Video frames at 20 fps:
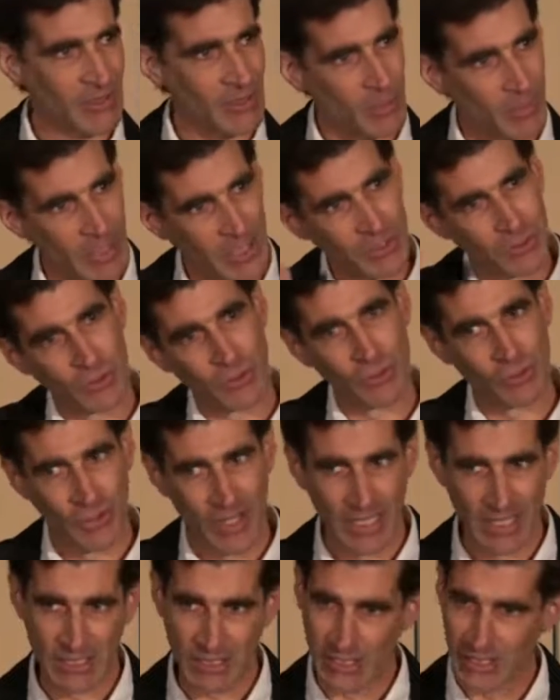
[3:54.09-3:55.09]
the mental
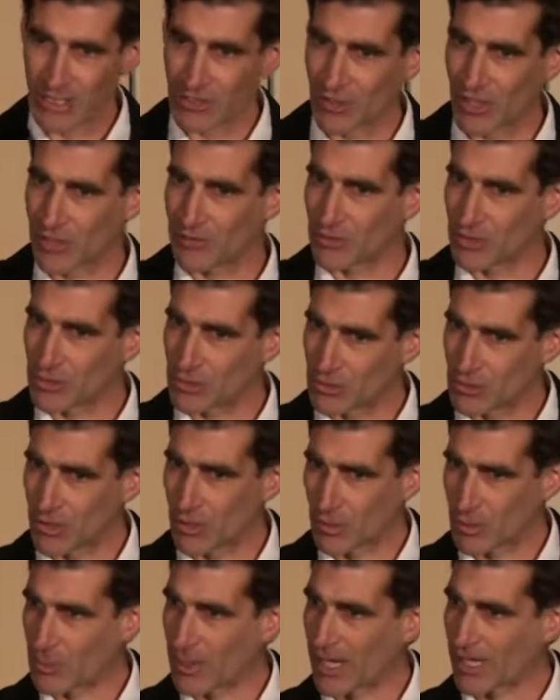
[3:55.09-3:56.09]
translating you have to do
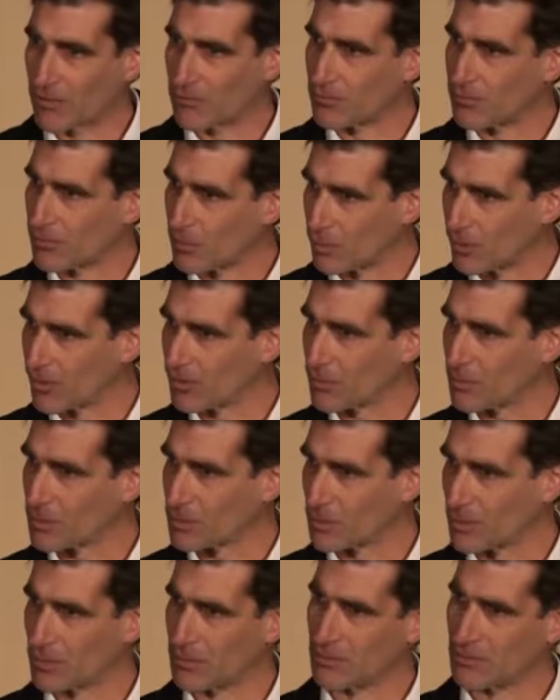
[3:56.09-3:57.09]
going back and forth
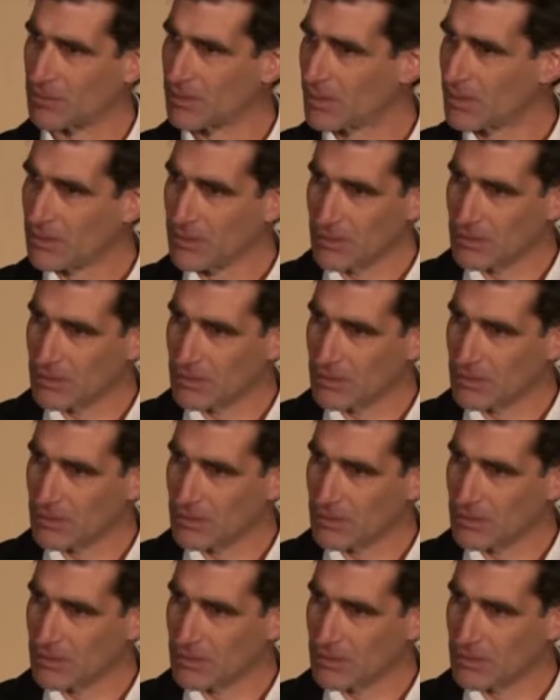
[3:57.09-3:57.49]
between